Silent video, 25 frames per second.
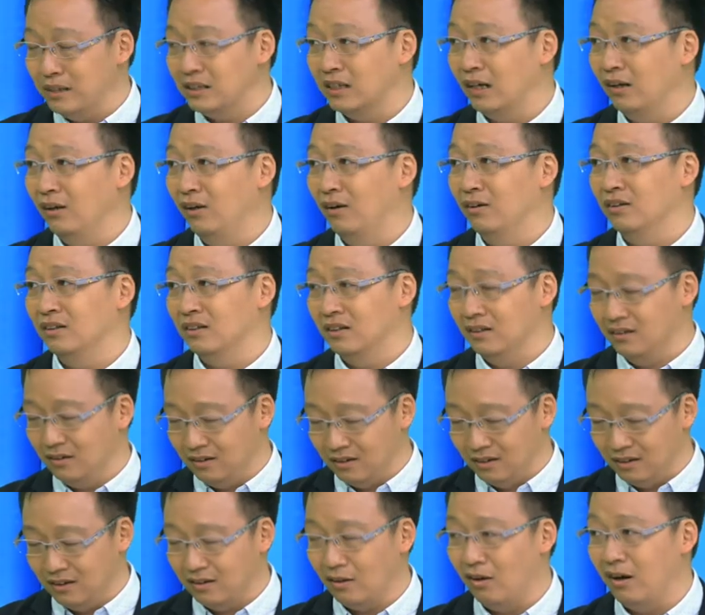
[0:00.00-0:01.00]
basic law
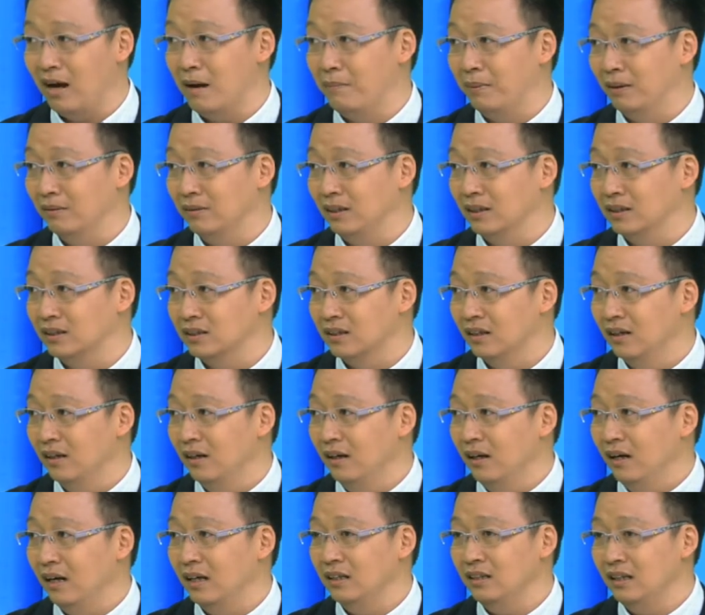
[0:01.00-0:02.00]
talk about this.
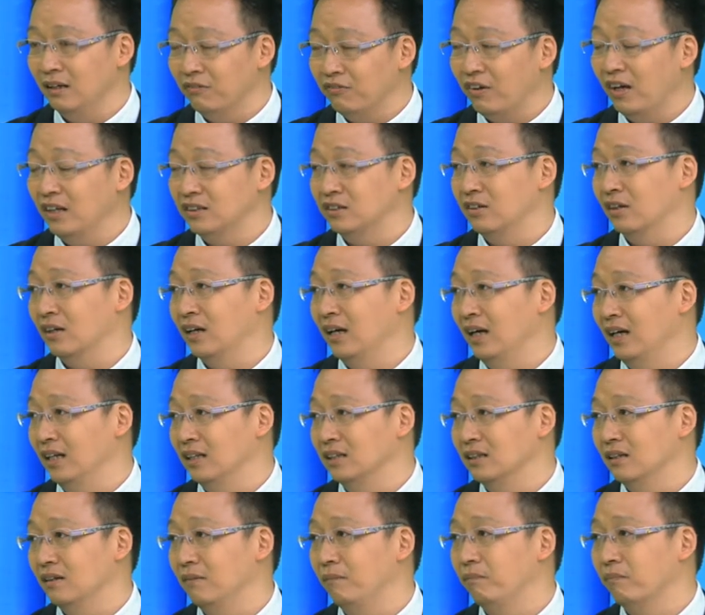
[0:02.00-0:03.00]
And if that is the
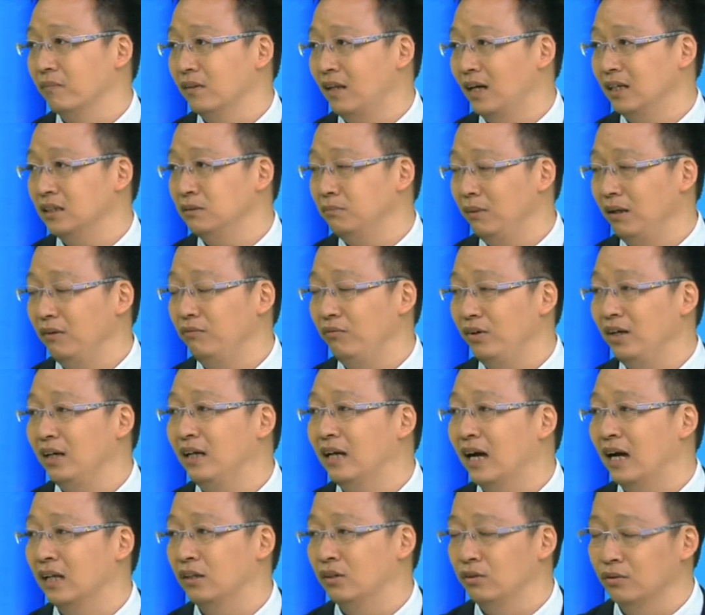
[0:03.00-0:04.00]
case, that means we
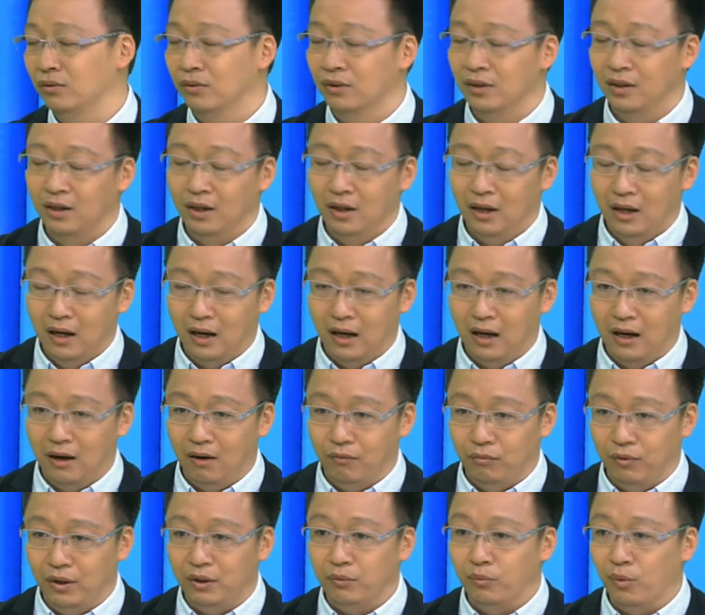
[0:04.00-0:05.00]
got to
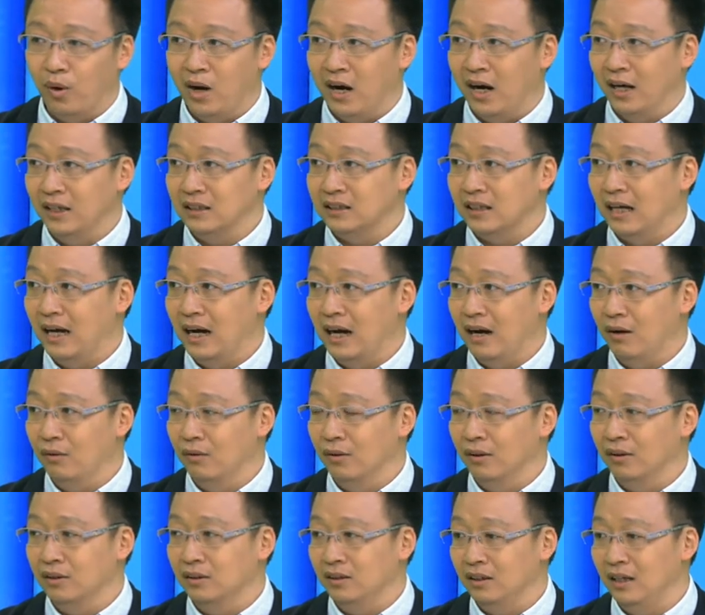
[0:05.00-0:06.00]
revise
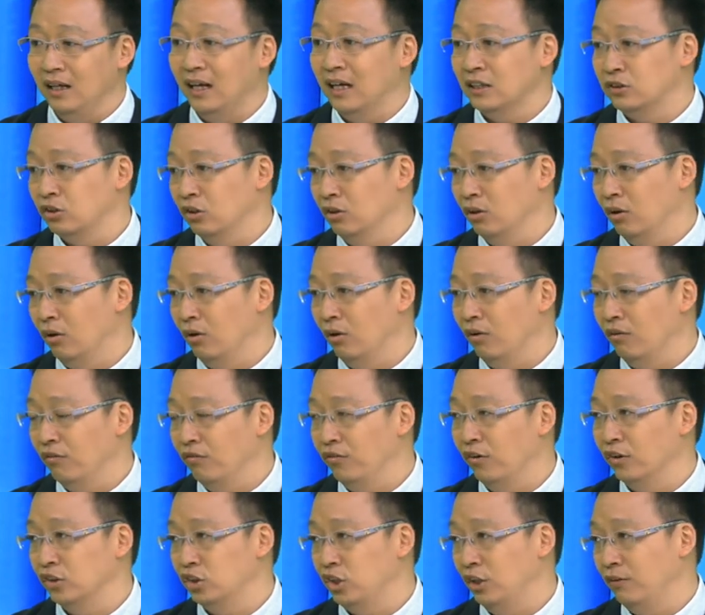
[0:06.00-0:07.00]
our election law
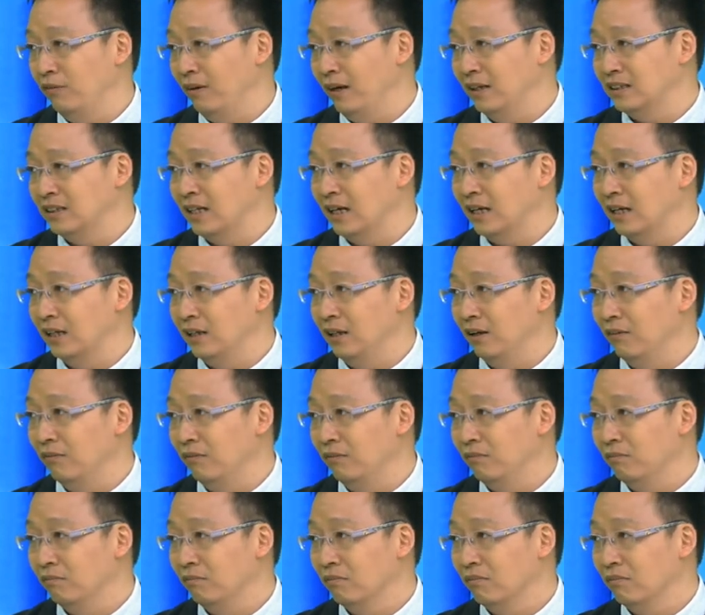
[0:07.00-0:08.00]
for chief executive.